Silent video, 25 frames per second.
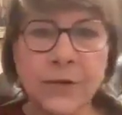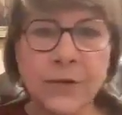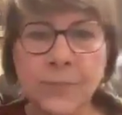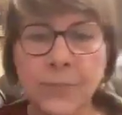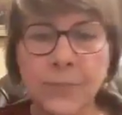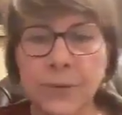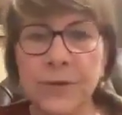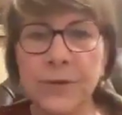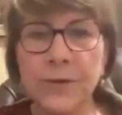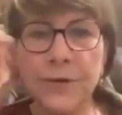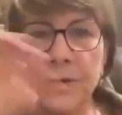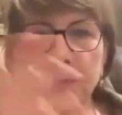can
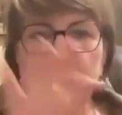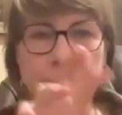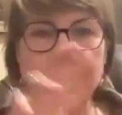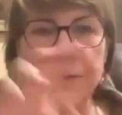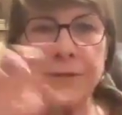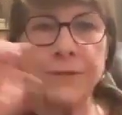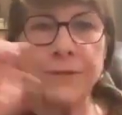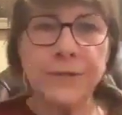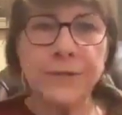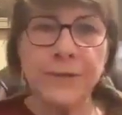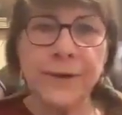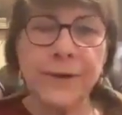put your
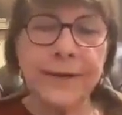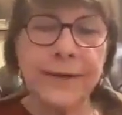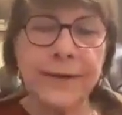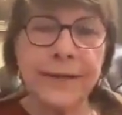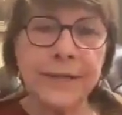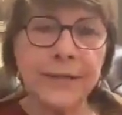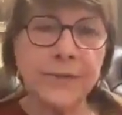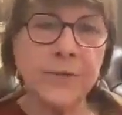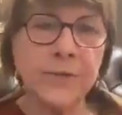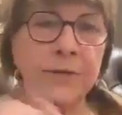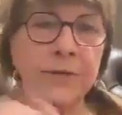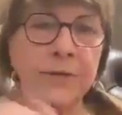cursor on
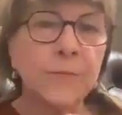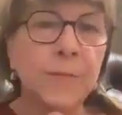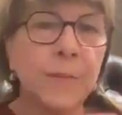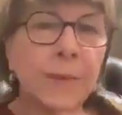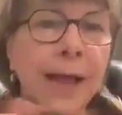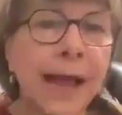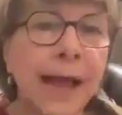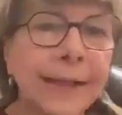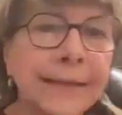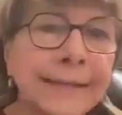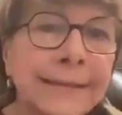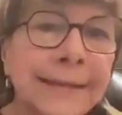each of those
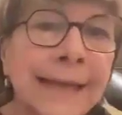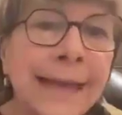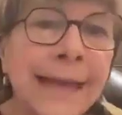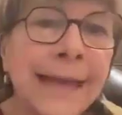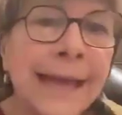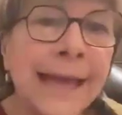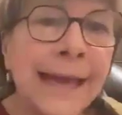blocks,